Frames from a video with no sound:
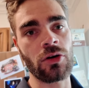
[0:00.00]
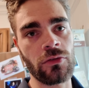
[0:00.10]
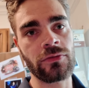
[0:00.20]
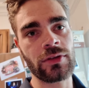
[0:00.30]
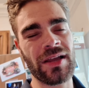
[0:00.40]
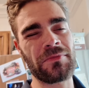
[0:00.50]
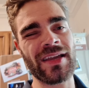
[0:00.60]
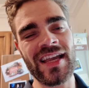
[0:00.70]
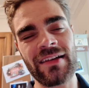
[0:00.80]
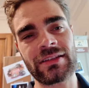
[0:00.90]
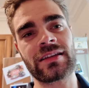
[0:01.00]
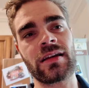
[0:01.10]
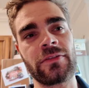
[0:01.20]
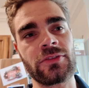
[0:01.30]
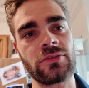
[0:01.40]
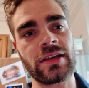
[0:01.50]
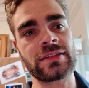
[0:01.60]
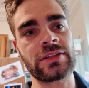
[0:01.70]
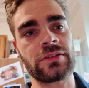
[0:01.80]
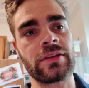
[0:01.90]
Hopefully I may have to get a few
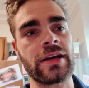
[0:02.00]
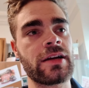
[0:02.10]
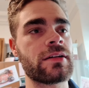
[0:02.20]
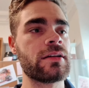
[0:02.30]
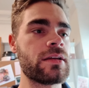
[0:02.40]
things here and there.